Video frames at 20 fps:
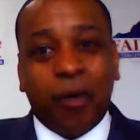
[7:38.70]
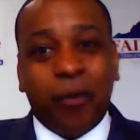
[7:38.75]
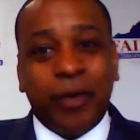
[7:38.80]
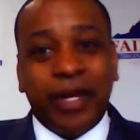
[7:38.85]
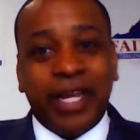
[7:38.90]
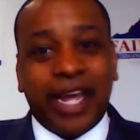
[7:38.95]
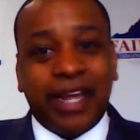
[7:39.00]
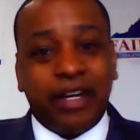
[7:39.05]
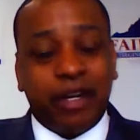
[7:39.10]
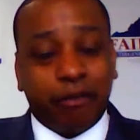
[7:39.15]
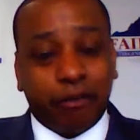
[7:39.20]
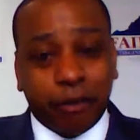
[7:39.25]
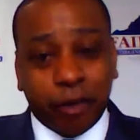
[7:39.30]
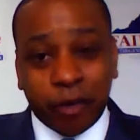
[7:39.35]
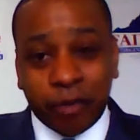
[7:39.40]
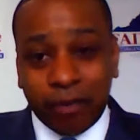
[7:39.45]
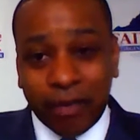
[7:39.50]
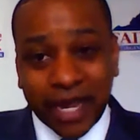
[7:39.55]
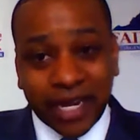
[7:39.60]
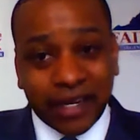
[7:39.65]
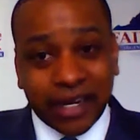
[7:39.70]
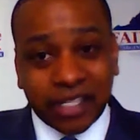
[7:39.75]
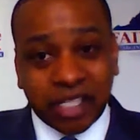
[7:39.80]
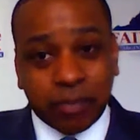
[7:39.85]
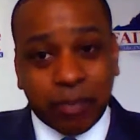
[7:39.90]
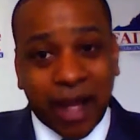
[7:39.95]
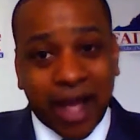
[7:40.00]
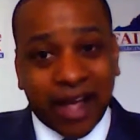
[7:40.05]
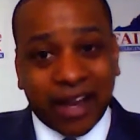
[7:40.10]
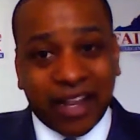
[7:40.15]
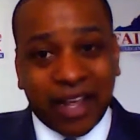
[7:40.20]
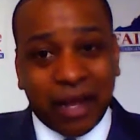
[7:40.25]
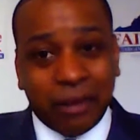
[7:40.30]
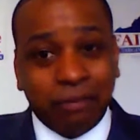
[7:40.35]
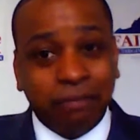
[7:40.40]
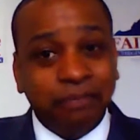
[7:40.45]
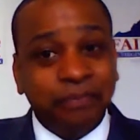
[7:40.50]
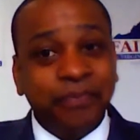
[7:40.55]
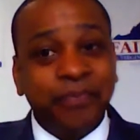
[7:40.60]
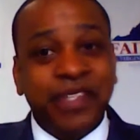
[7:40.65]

We had deferred maintenance pile up.